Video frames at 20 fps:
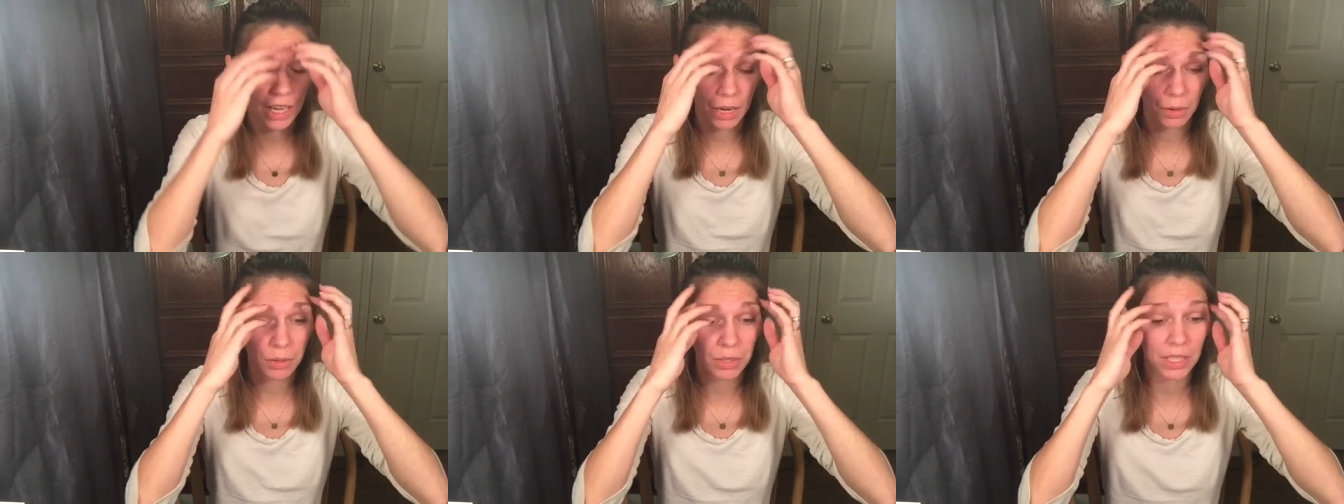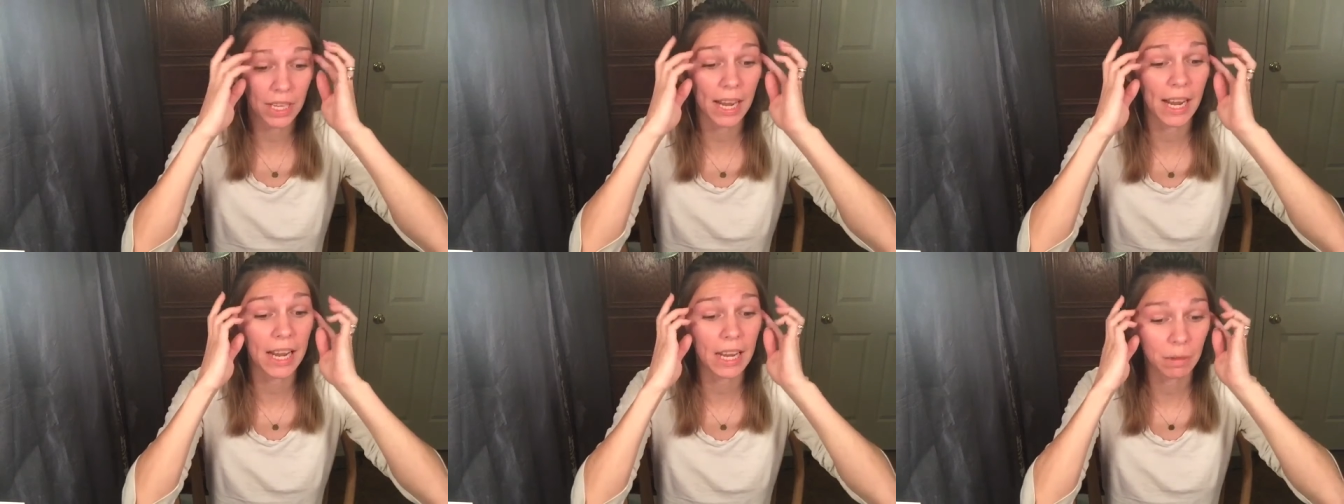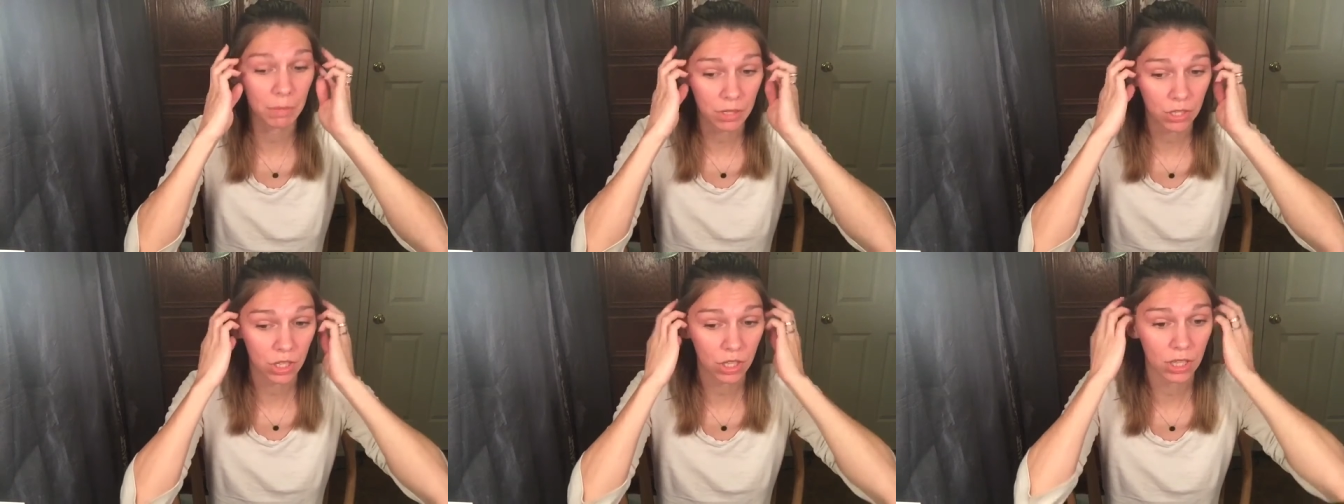I was an
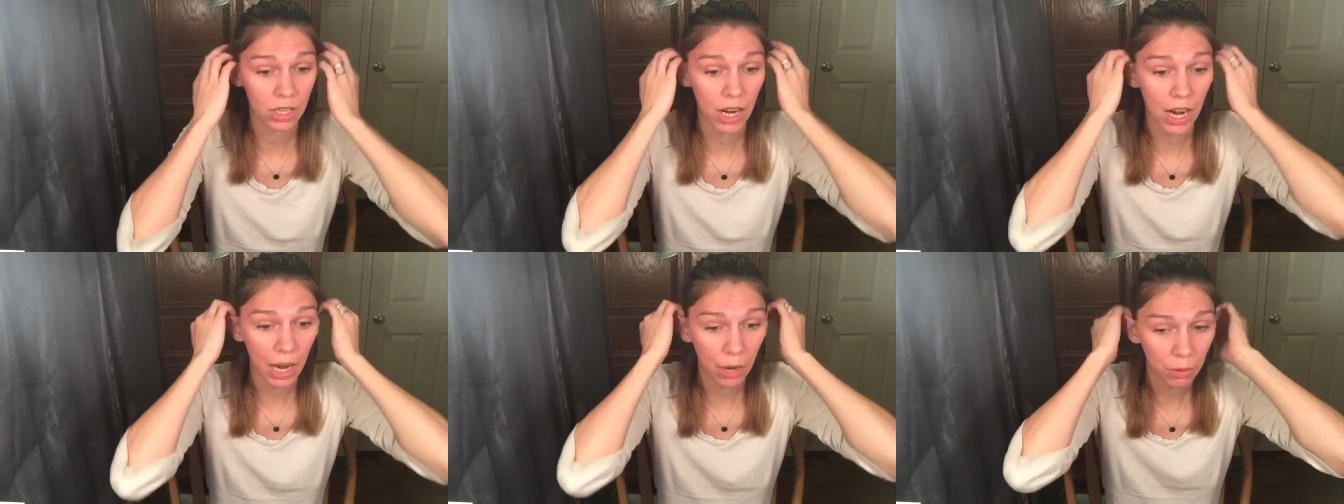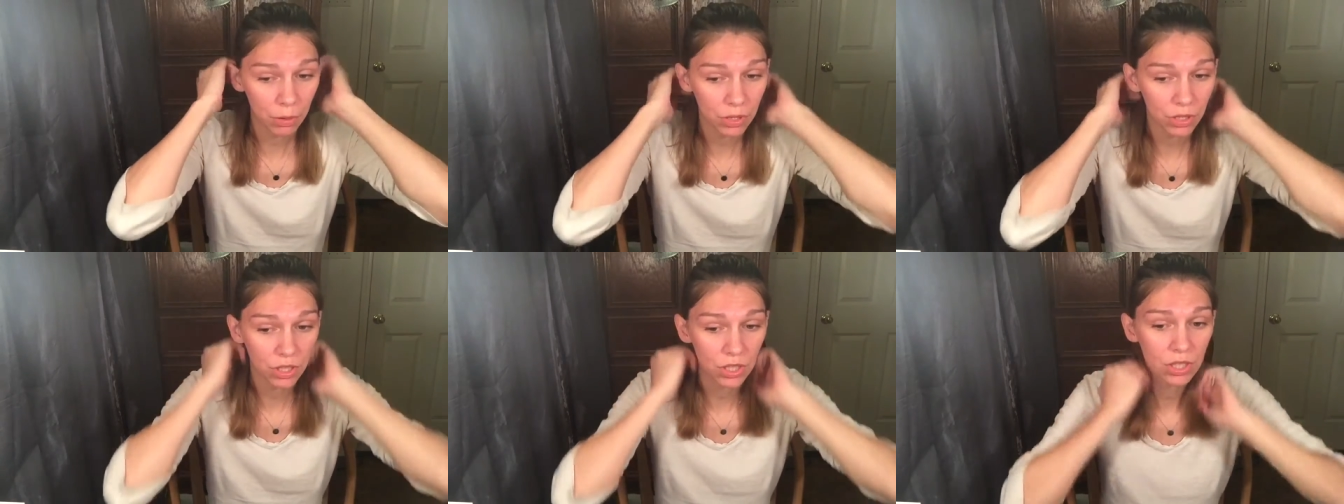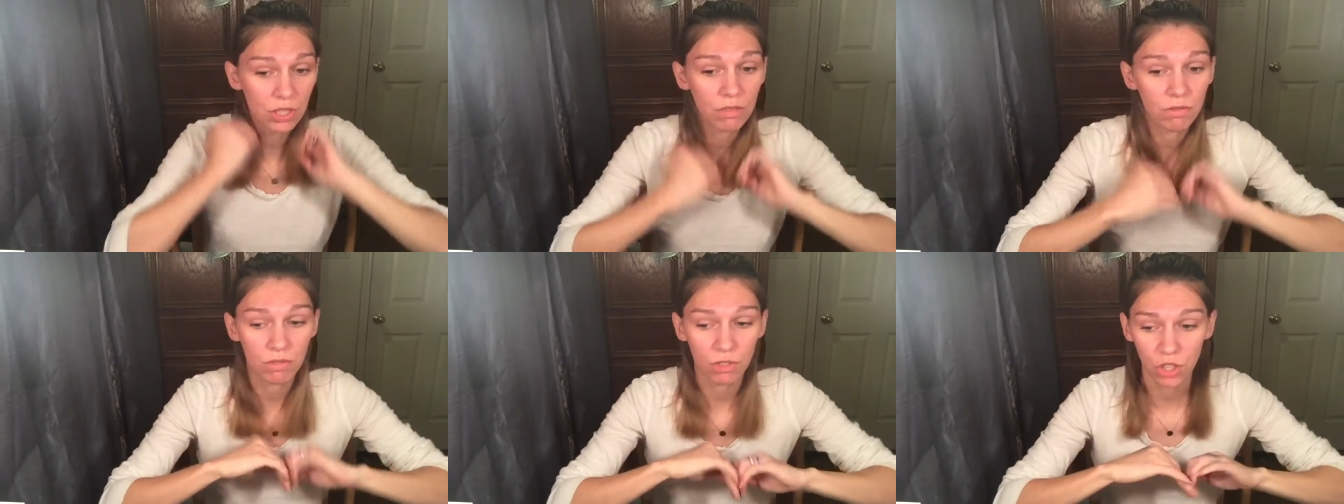amateur. I
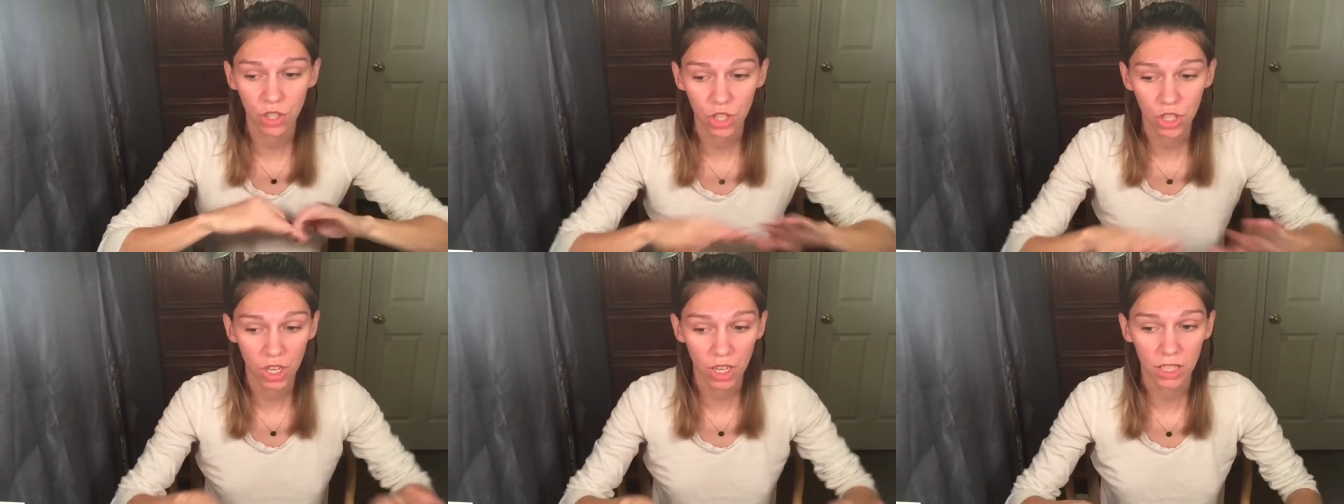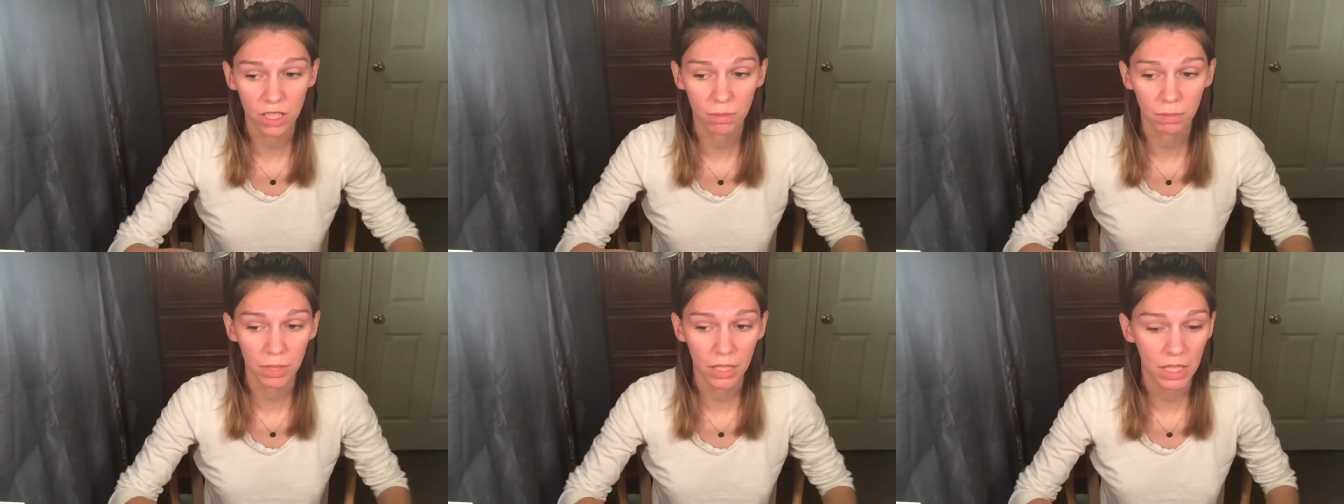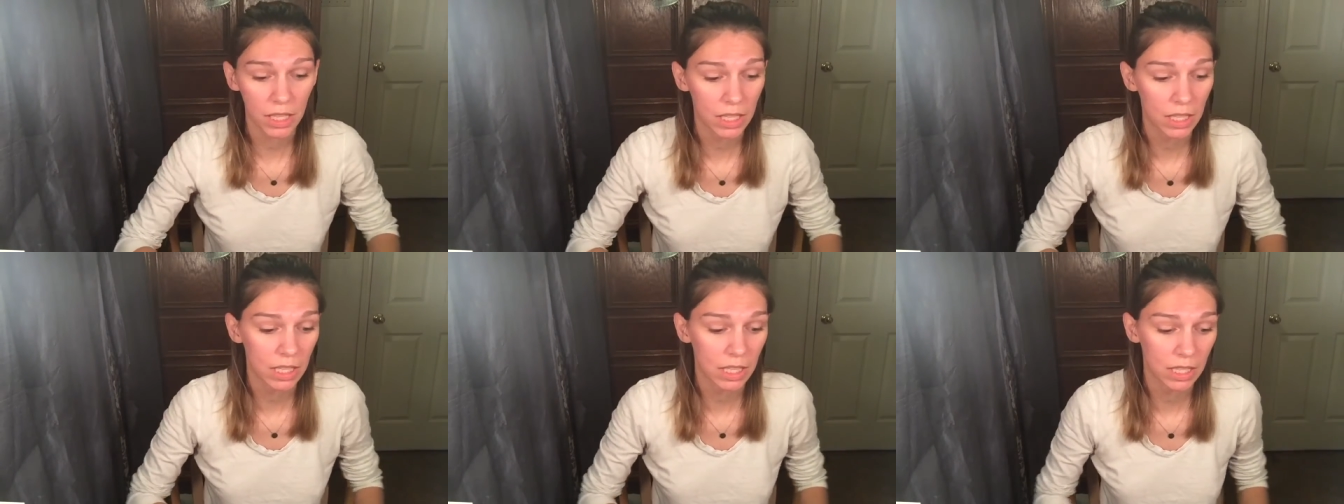was just
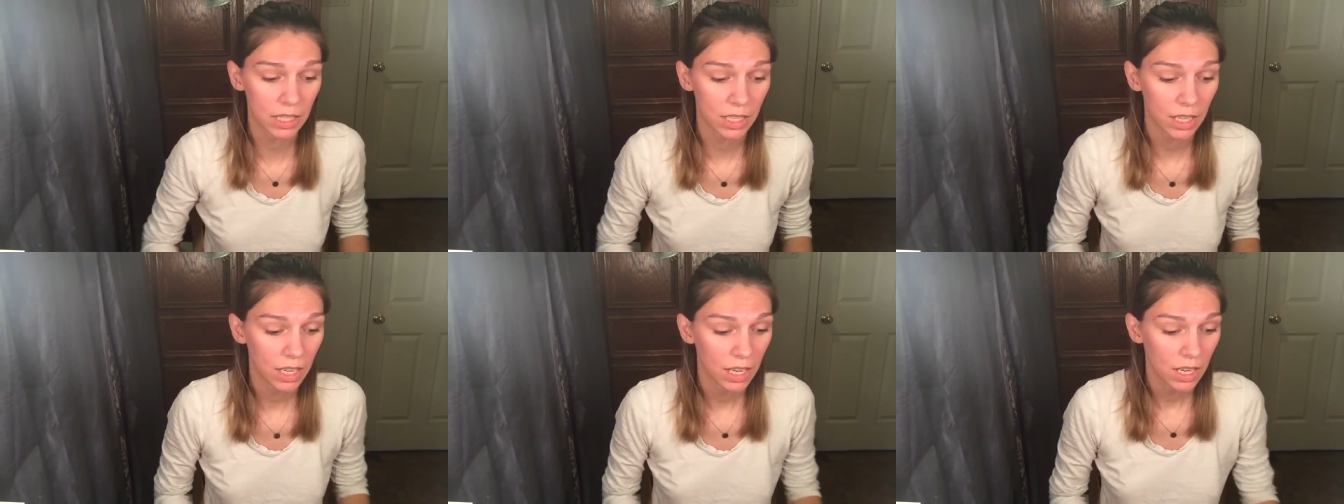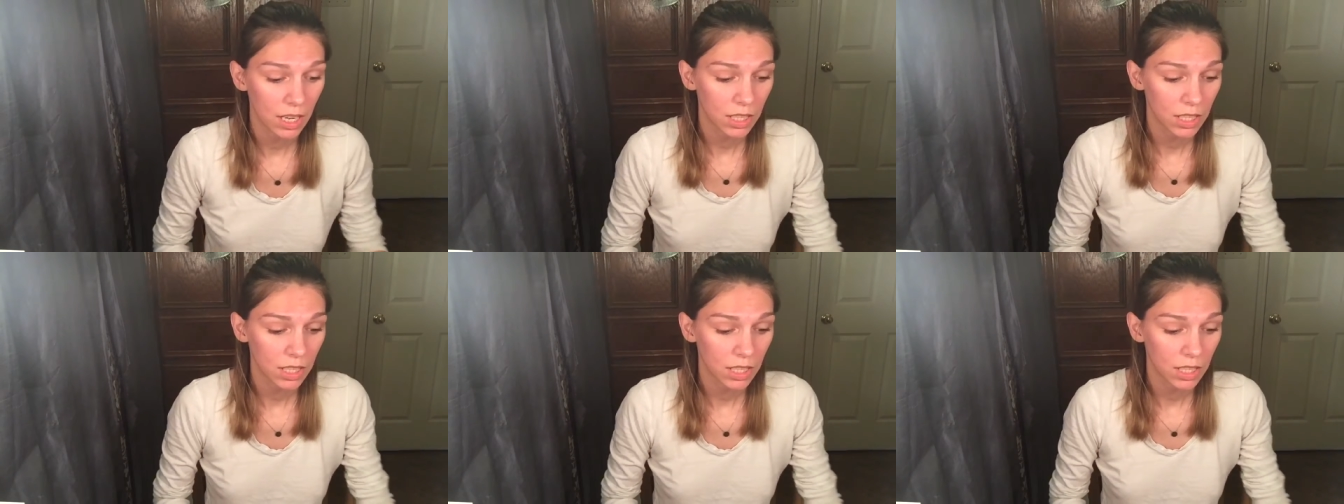beginning.